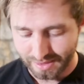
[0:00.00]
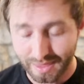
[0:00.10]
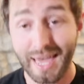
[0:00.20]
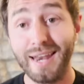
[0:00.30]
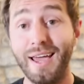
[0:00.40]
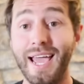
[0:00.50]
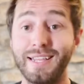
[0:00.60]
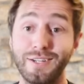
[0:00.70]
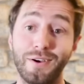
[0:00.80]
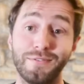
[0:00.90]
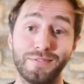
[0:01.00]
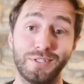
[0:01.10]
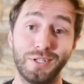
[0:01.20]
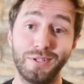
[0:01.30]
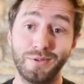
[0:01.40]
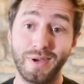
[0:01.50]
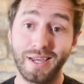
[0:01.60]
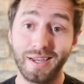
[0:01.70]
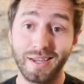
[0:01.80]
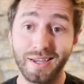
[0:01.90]
Then I headed off to
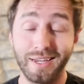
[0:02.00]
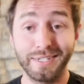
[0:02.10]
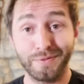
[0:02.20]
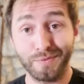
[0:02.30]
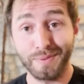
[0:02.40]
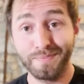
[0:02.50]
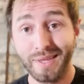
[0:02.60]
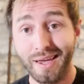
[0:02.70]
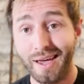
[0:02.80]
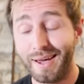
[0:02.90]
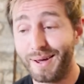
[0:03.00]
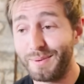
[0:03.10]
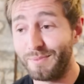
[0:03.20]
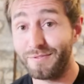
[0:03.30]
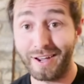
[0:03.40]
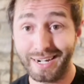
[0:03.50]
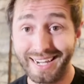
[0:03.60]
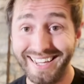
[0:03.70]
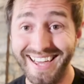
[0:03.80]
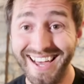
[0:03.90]
a different room, finally,